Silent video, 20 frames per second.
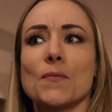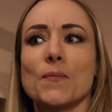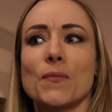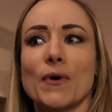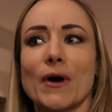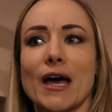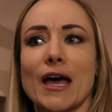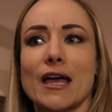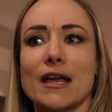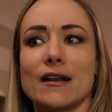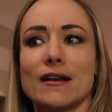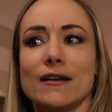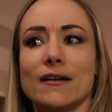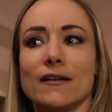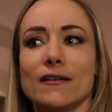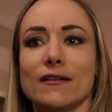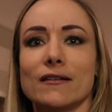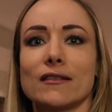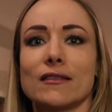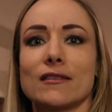but
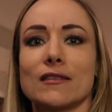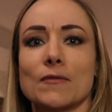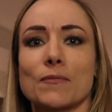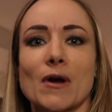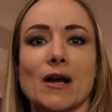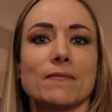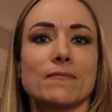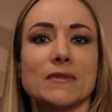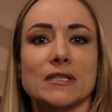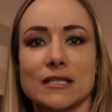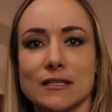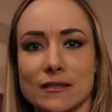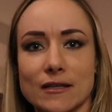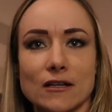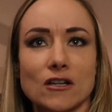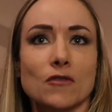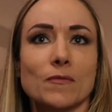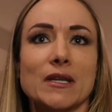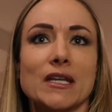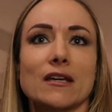the problem is
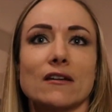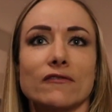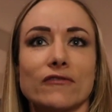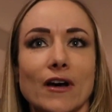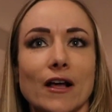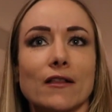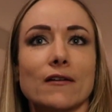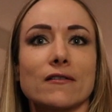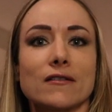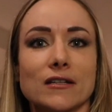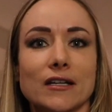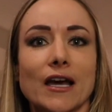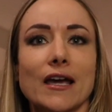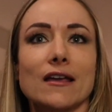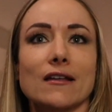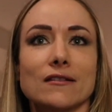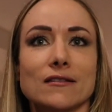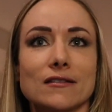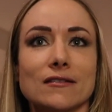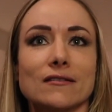that nobody can follow the
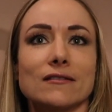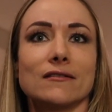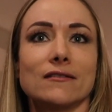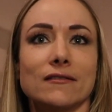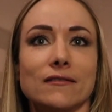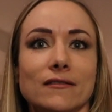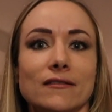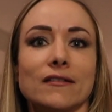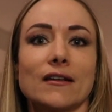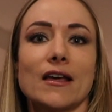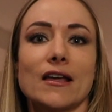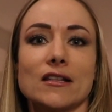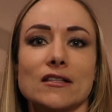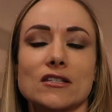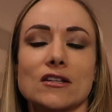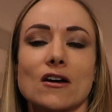diets. And